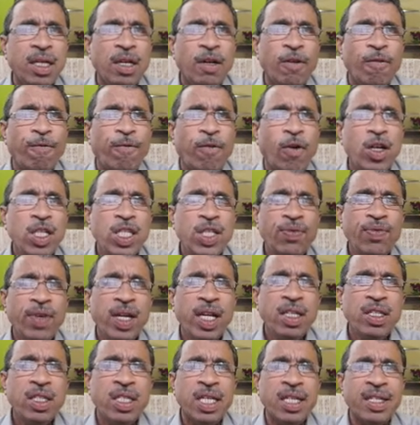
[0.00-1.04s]

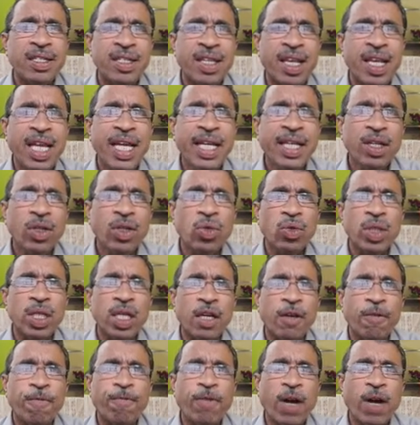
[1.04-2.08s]
phosphorus is linked to
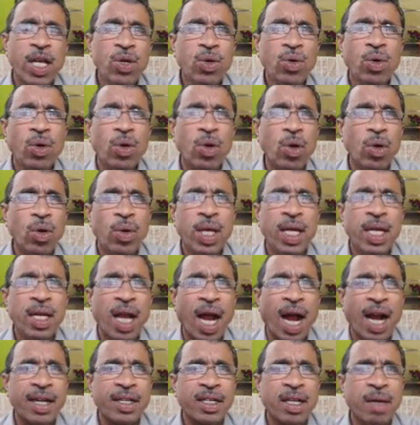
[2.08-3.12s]
the 5 chlorine
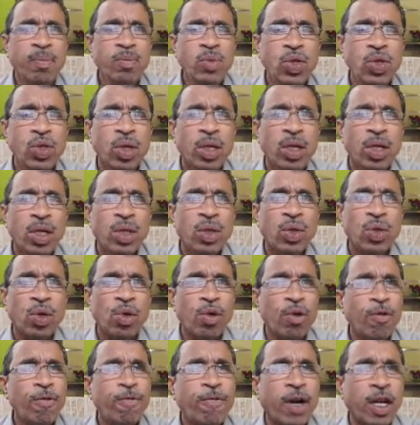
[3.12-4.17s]
atoms
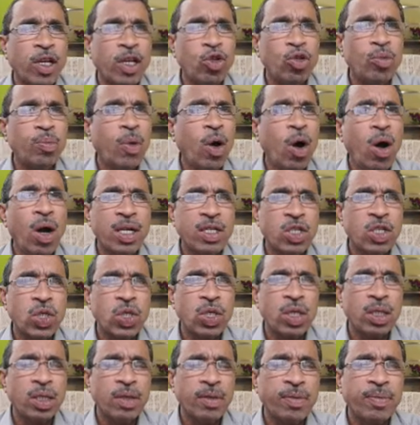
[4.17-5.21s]
through 5
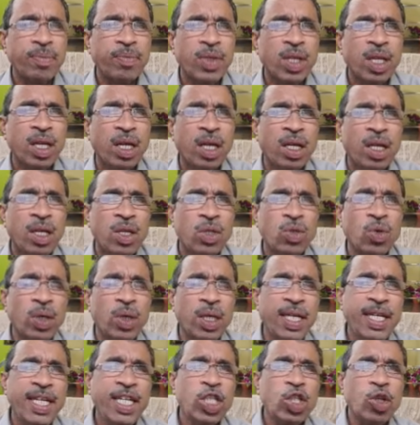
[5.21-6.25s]
bonds. So
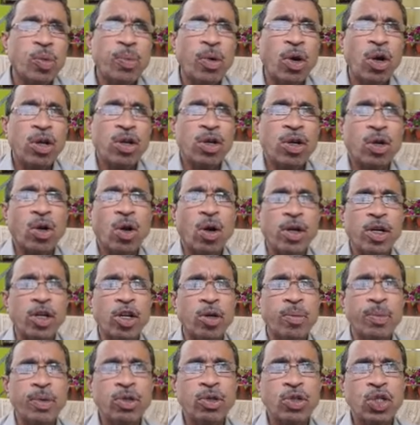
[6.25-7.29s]
each bond
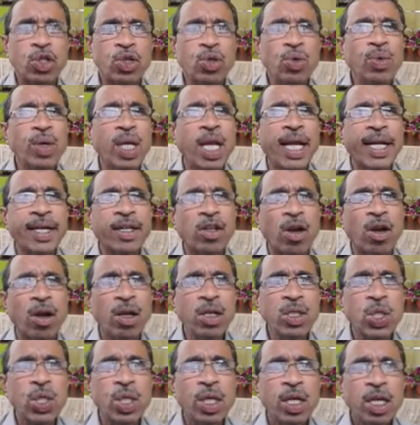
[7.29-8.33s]
contributes 2
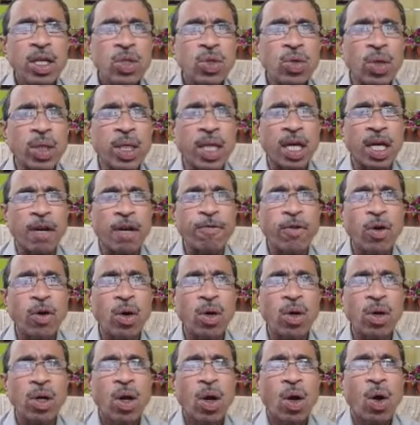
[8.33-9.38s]
electrons. So
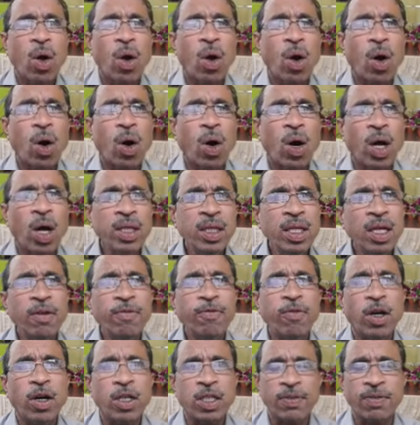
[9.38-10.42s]
therefore, on the
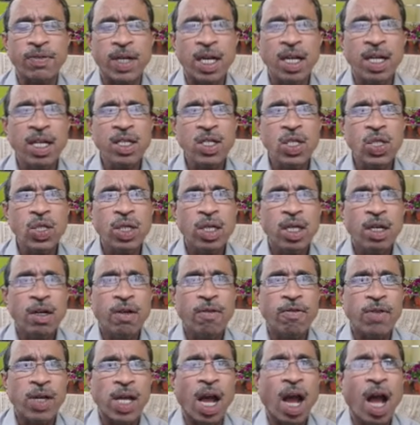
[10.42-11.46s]
phosphorus,
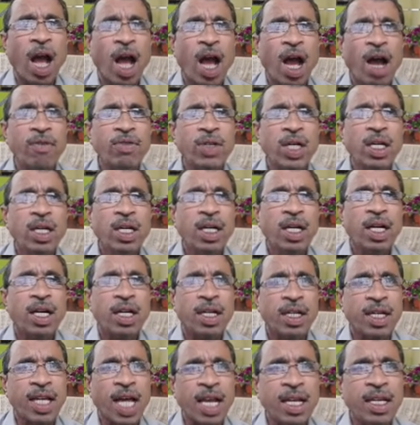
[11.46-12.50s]
we have
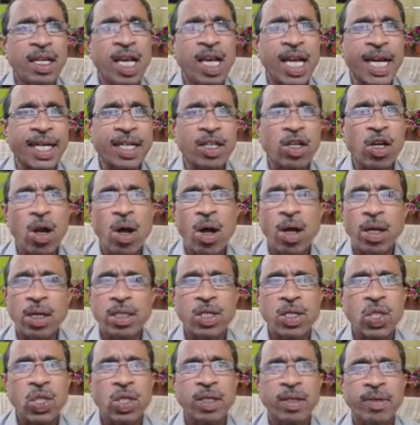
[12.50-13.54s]
10
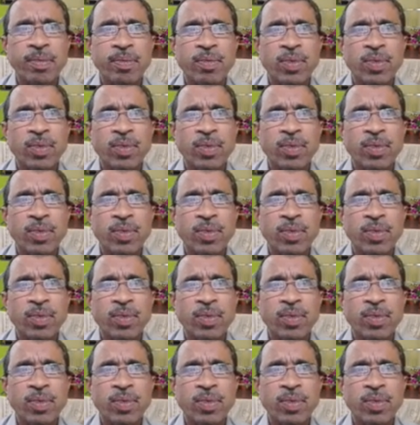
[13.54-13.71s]
electrons.